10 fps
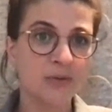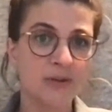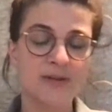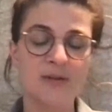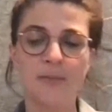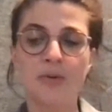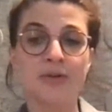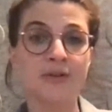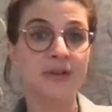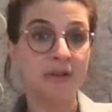That's
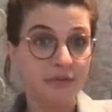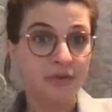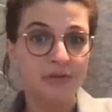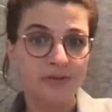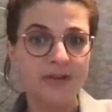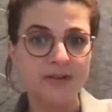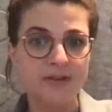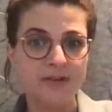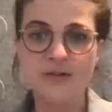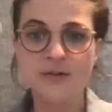important. And for
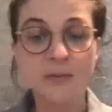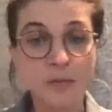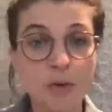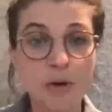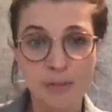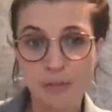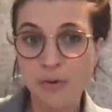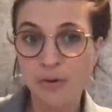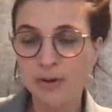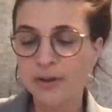investors, more and
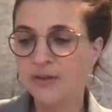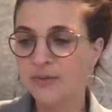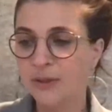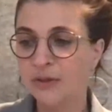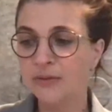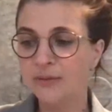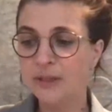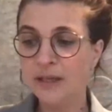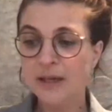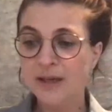more as well.
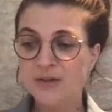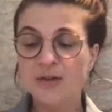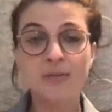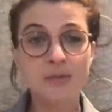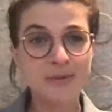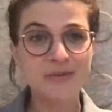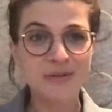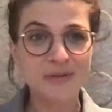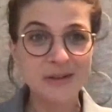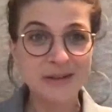So it would be
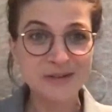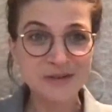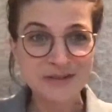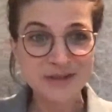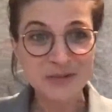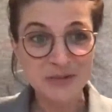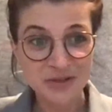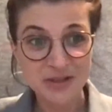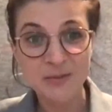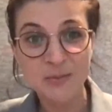very interesting to
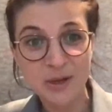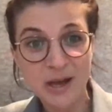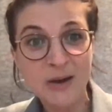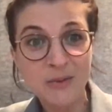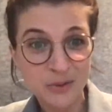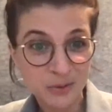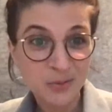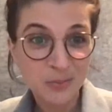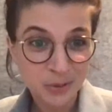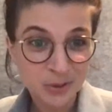see how your
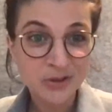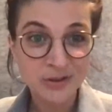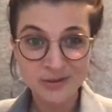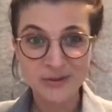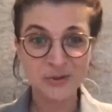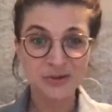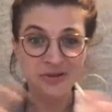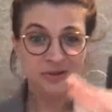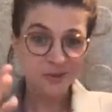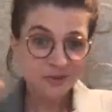work could
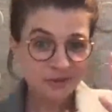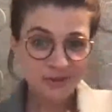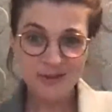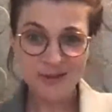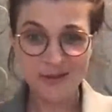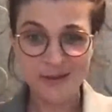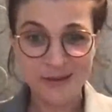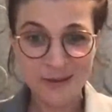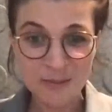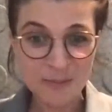
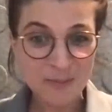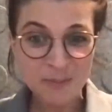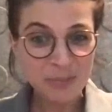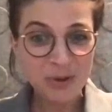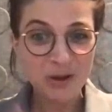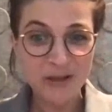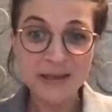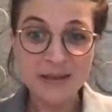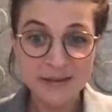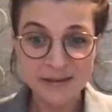plug
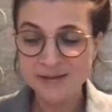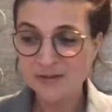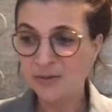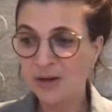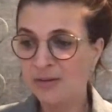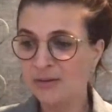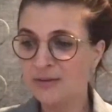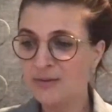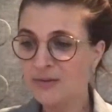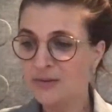into
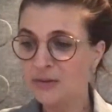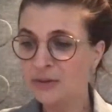ours.